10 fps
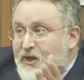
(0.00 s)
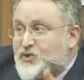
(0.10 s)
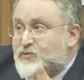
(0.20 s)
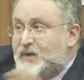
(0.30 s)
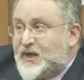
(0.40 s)

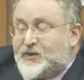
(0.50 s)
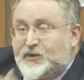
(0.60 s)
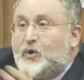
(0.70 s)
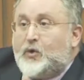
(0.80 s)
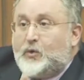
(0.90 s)
to make
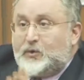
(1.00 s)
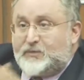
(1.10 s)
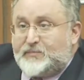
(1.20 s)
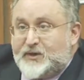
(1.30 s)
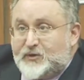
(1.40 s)
the old
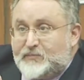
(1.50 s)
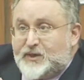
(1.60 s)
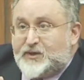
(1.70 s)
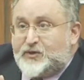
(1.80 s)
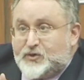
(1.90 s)
appear to be
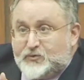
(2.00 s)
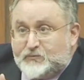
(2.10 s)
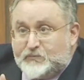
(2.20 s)
the new.